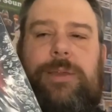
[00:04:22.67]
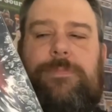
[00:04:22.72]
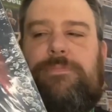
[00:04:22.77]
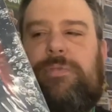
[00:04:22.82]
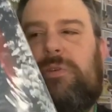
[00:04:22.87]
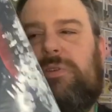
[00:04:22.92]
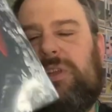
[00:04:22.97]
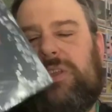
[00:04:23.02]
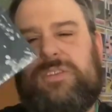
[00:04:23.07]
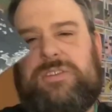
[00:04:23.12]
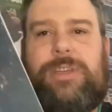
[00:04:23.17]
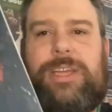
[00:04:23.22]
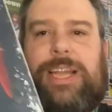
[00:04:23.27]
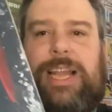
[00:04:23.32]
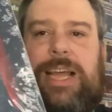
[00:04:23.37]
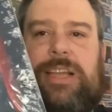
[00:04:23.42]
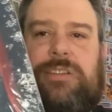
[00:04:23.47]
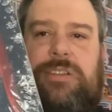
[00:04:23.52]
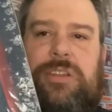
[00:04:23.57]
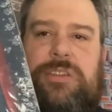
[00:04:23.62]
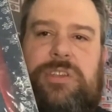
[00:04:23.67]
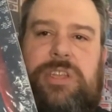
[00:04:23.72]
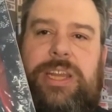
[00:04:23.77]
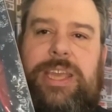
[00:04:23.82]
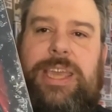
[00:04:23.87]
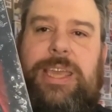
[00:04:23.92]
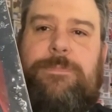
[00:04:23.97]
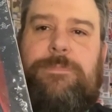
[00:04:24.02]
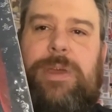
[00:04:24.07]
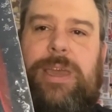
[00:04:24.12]
but it's classed as an
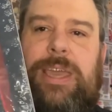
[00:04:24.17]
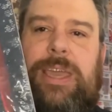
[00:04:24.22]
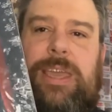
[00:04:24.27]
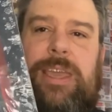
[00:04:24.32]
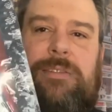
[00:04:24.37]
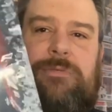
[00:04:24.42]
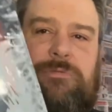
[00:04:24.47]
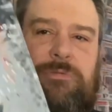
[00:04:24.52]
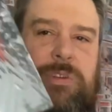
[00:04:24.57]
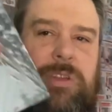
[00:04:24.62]
EP, and